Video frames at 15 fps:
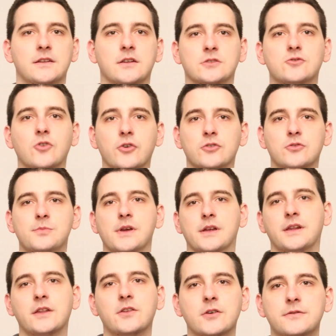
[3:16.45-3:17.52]
There's going to be
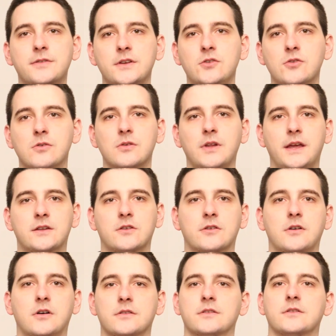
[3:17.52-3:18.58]
another video
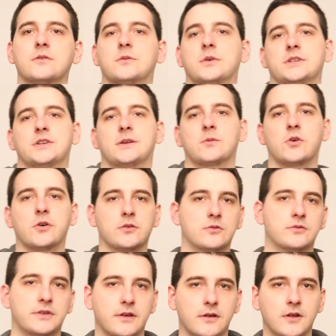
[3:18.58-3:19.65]
later on which I'm going
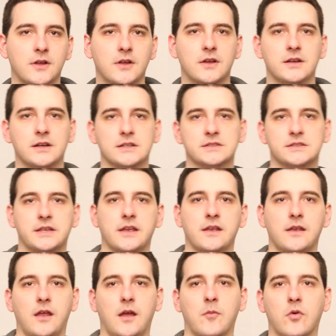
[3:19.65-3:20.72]
to
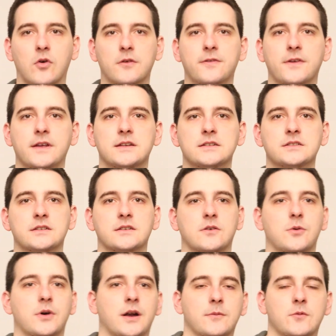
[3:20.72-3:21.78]
say more things,
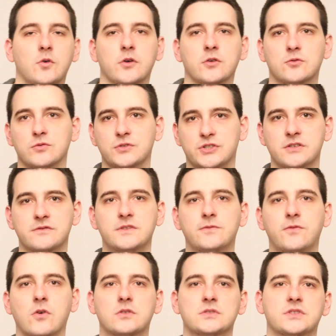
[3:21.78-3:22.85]
where I'm going to shift the
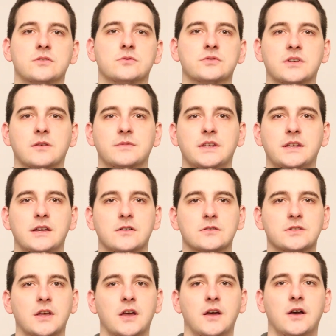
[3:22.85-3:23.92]
focus into something else,